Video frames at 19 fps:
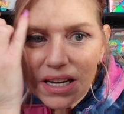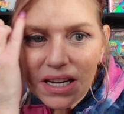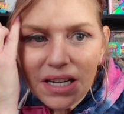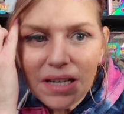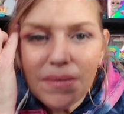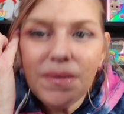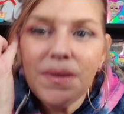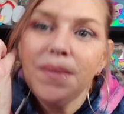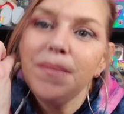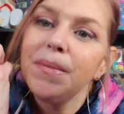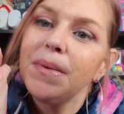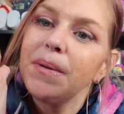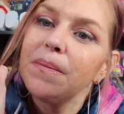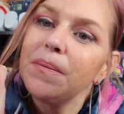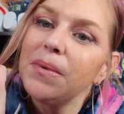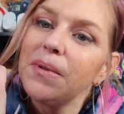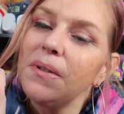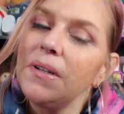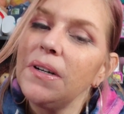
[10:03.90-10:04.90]
can't
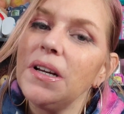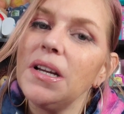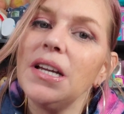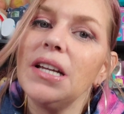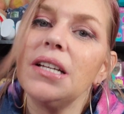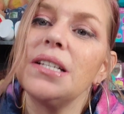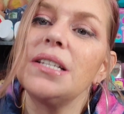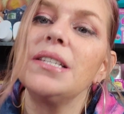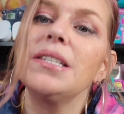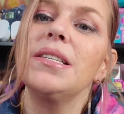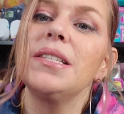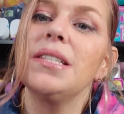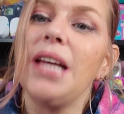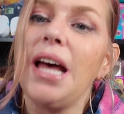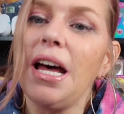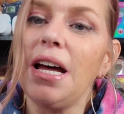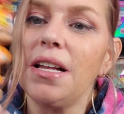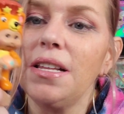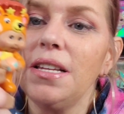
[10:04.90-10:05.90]
remember
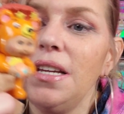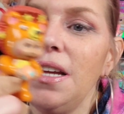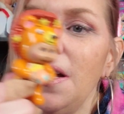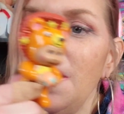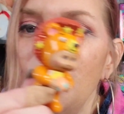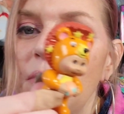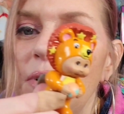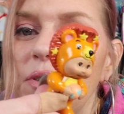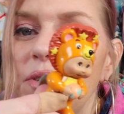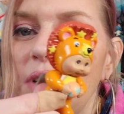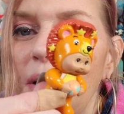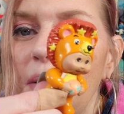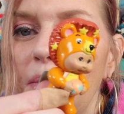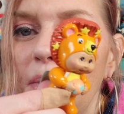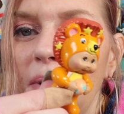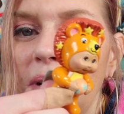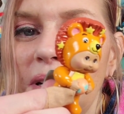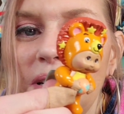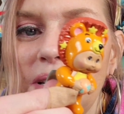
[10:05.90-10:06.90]
exactly how much. I
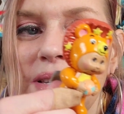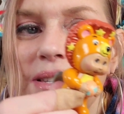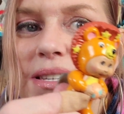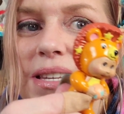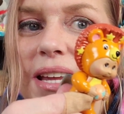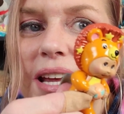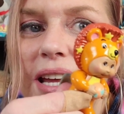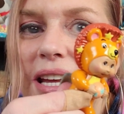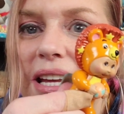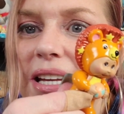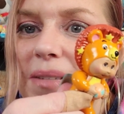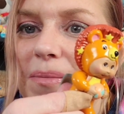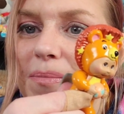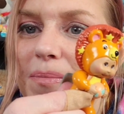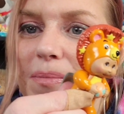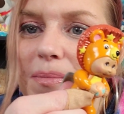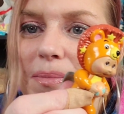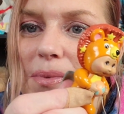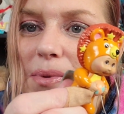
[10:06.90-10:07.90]
want to say
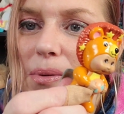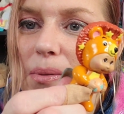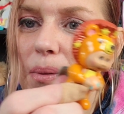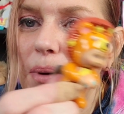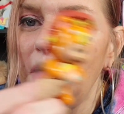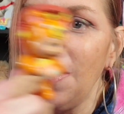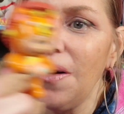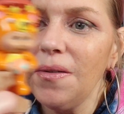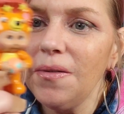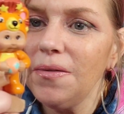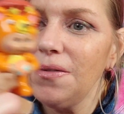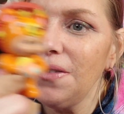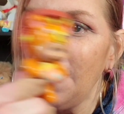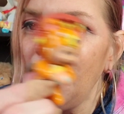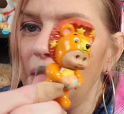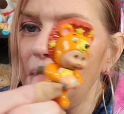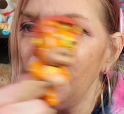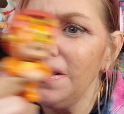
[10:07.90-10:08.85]
$12,